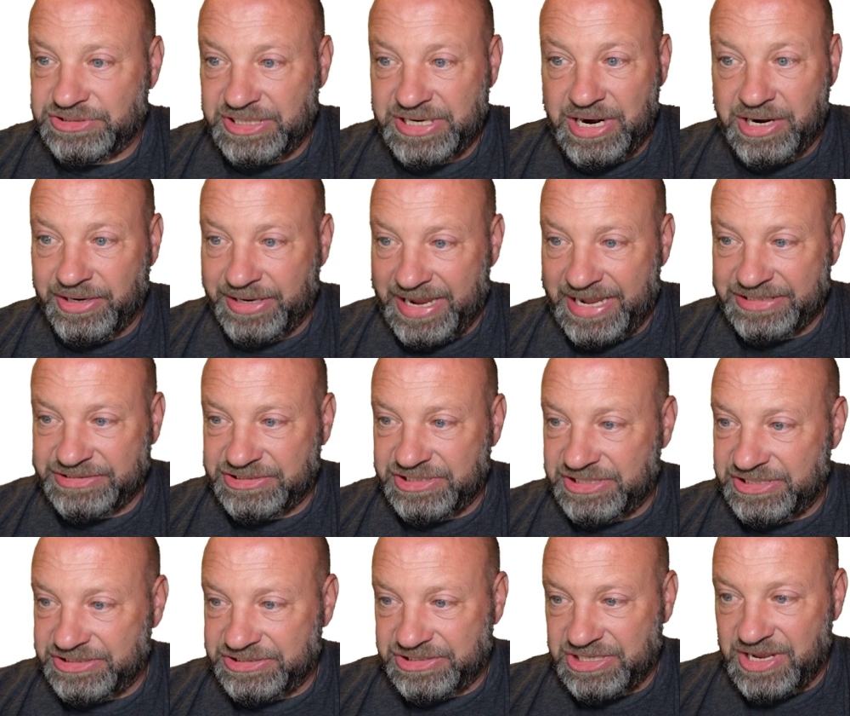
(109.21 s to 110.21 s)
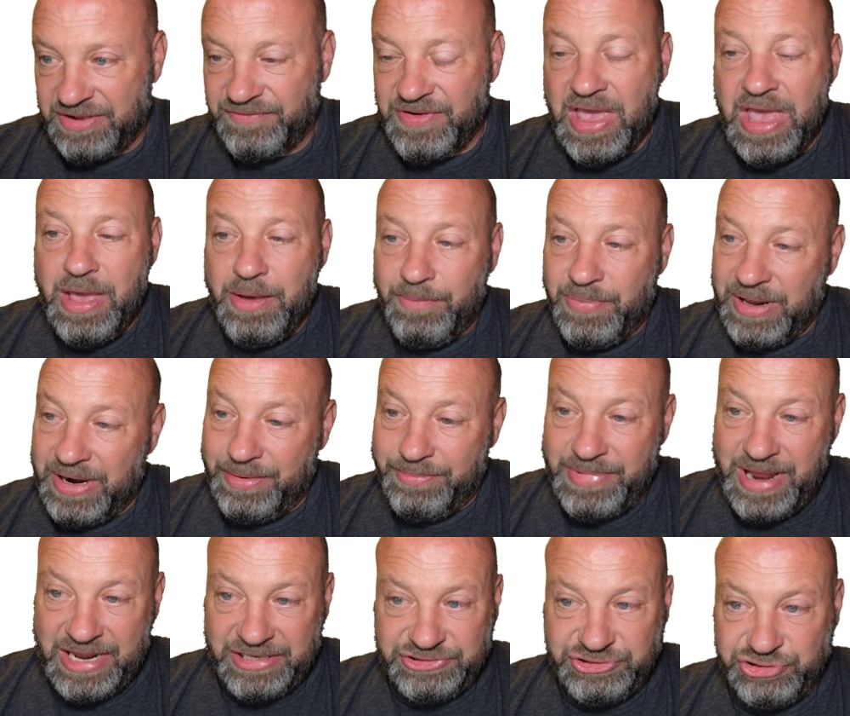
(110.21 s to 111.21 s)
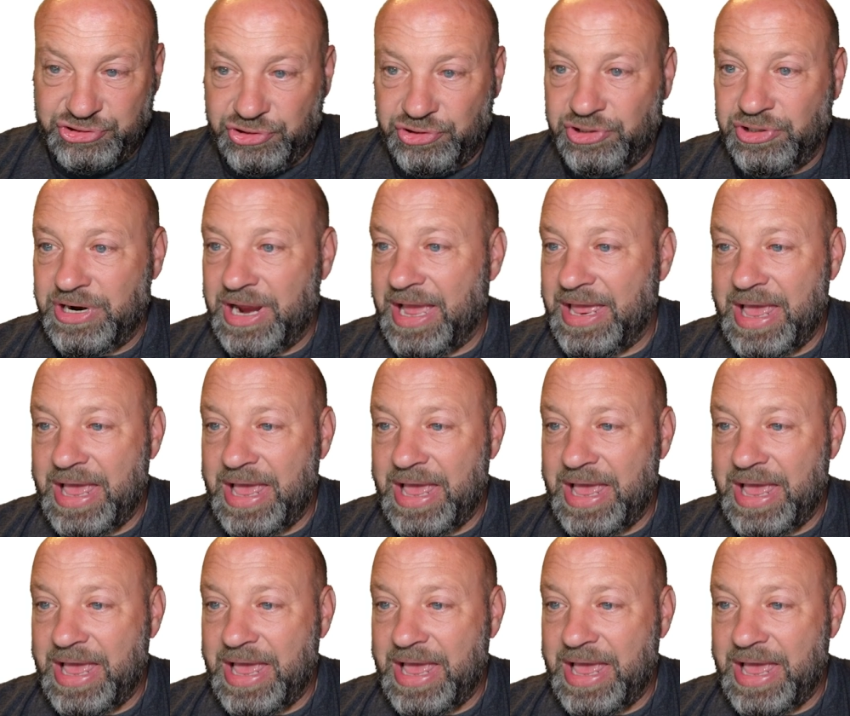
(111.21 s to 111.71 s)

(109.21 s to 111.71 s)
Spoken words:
that aren't catching this stuff, but I'm not sure.